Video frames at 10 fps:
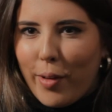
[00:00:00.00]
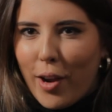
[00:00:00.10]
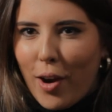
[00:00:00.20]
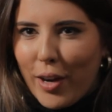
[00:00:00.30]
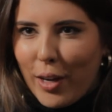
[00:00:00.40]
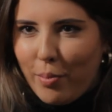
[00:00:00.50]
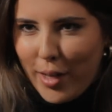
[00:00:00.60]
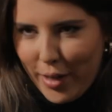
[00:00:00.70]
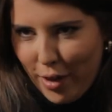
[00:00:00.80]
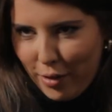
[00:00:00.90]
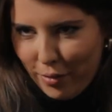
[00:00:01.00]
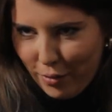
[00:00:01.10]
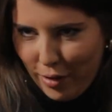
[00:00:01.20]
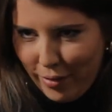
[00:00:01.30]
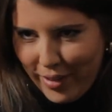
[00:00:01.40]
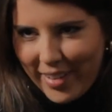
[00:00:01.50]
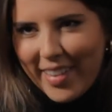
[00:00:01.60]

we are going to be together forever.